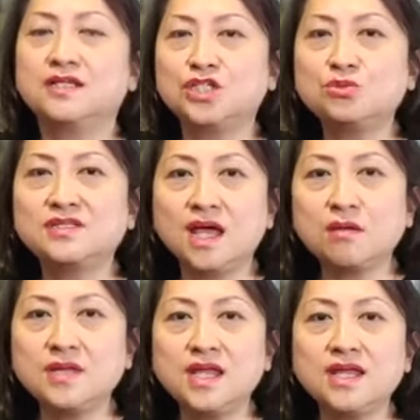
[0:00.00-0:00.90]
She will
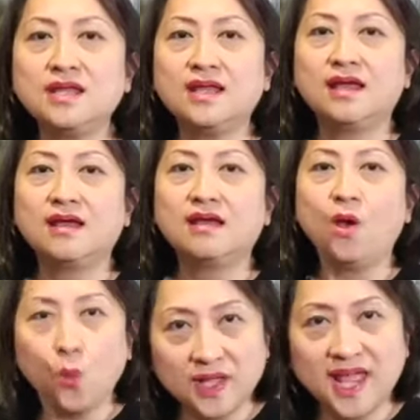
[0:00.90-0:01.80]
tell me,
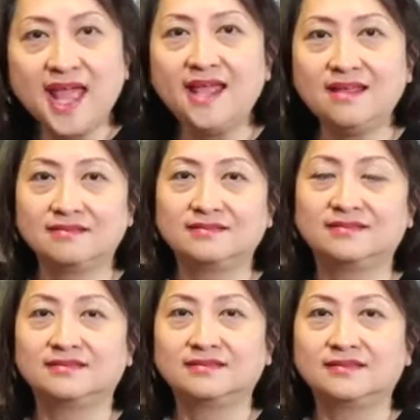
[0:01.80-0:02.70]
okay,
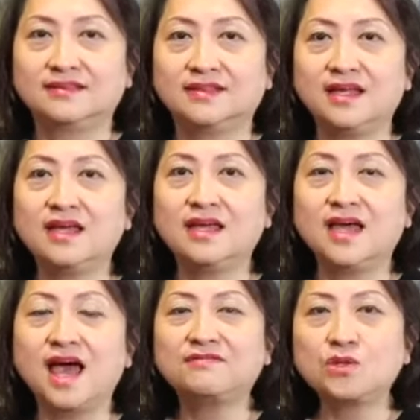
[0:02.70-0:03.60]

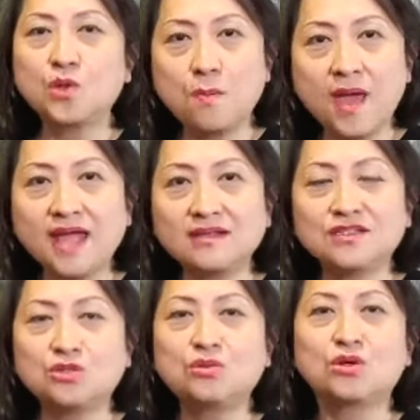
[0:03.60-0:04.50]
after go
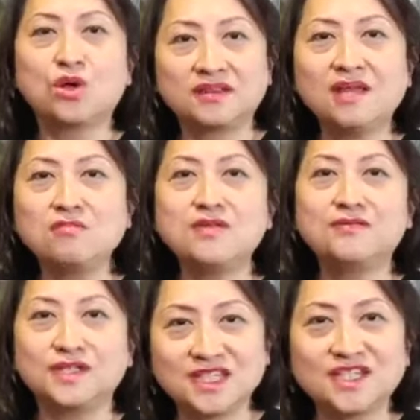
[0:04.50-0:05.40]
back, she will contact
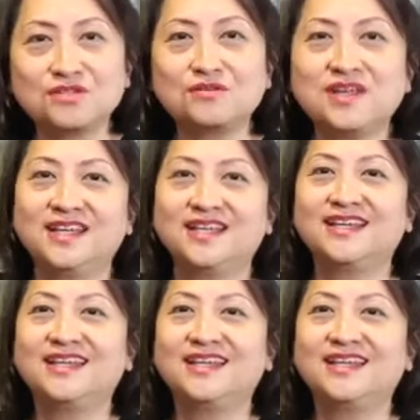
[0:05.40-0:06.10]
me for the surgery.